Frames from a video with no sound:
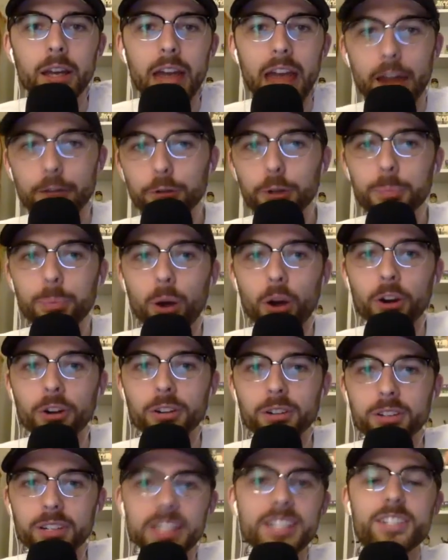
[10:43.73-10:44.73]
Every
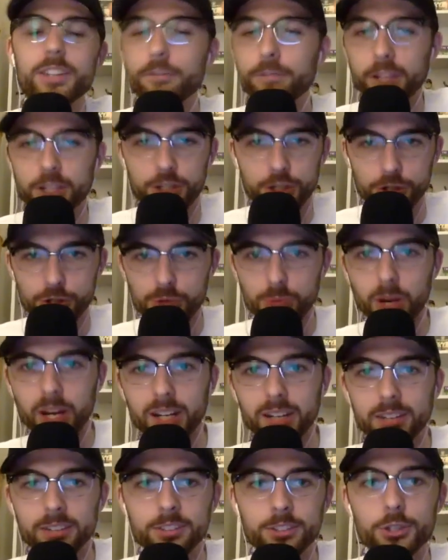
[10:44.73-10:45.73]
part needs to fit just right.
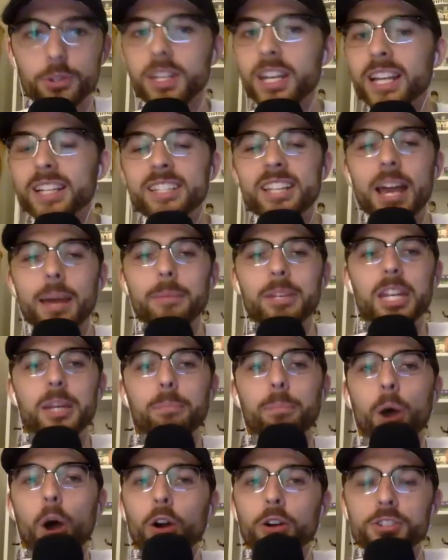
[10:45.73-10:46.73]
So the next time you
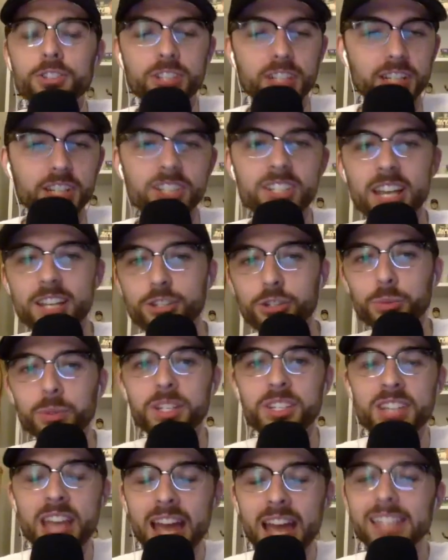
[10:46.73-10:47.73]
need parts and
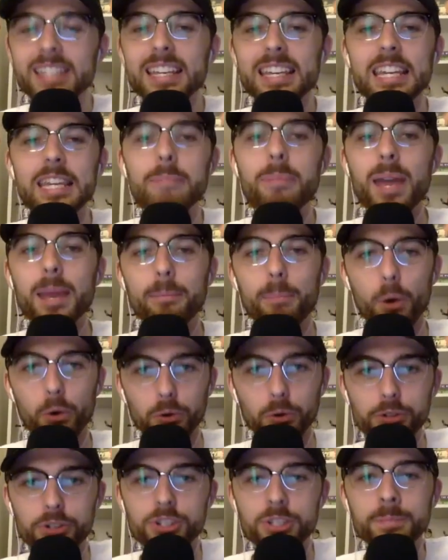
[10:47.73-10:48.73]
accessories, head to eBay
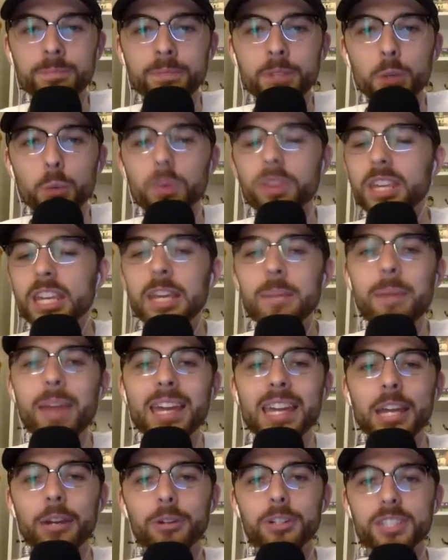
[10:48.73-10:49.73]
Motors. With
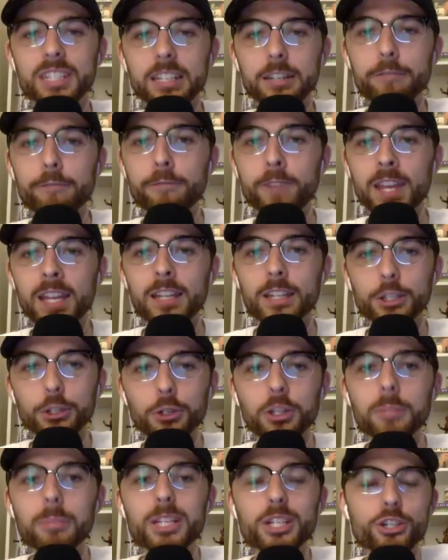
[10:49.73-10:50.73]
eBay Guaranteed Fit,
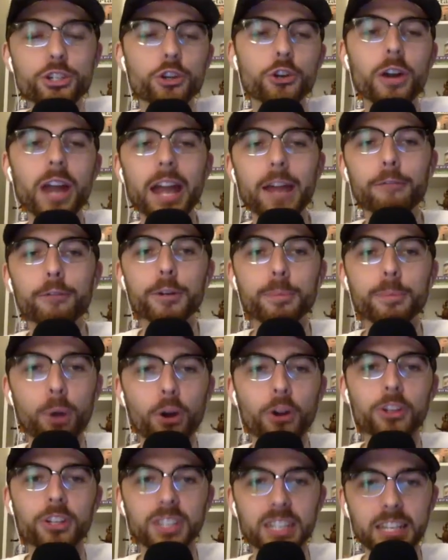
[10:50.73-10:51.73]
you can be sure every
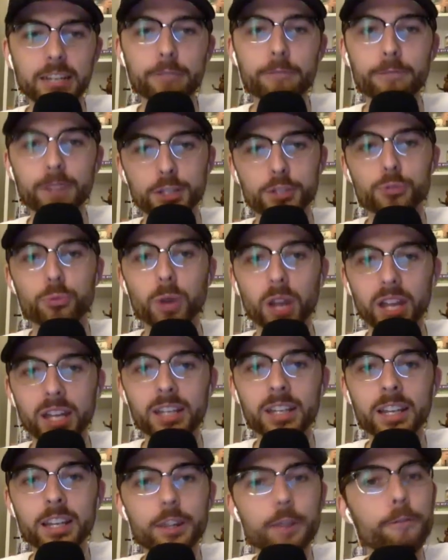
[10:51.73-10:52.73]
part you need fits right
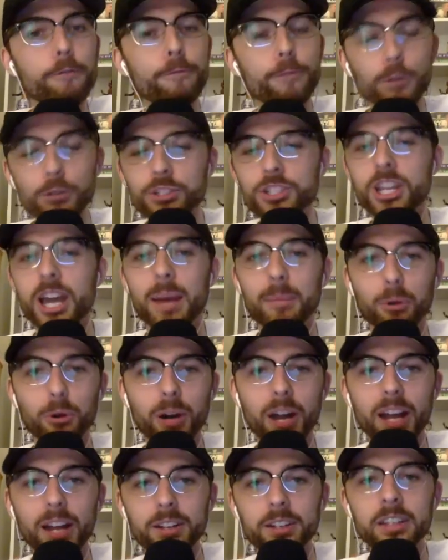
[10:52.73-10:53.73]
the first time
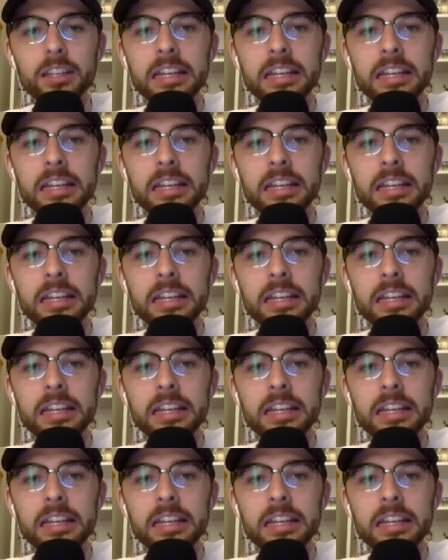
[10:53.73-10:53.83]
around.